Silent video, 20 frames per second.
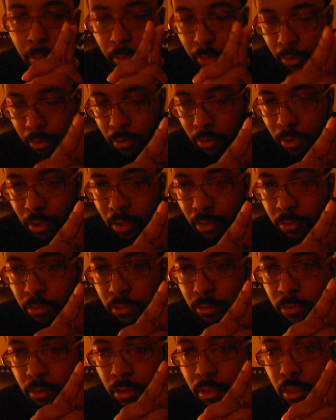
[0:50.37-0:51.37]

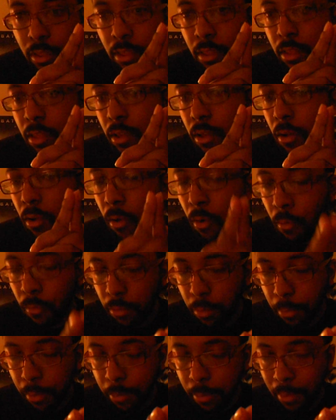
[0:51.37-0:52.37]
Motocross over
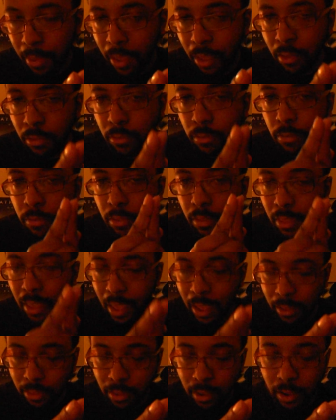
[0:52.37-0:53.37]
the McMahons for the
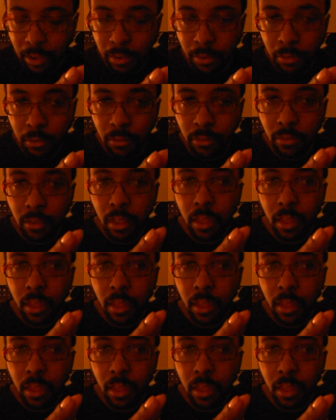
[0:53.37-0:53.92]
tag titles,